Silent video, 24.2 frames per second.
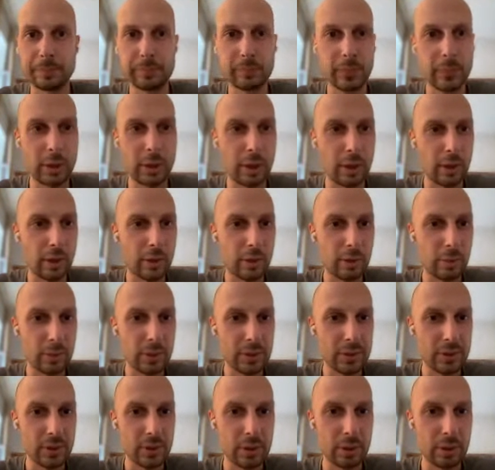Yeah, there
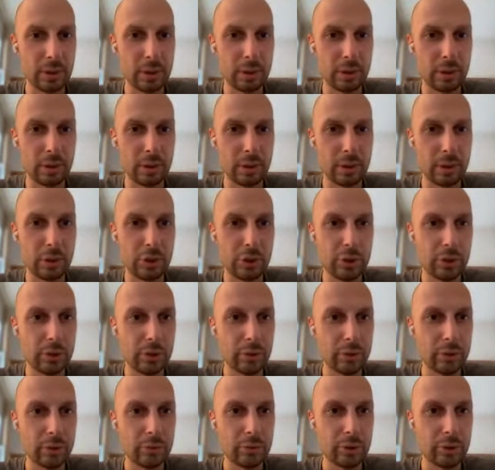was a issue
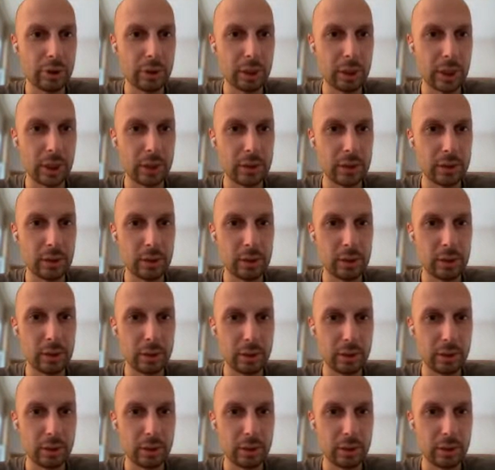created,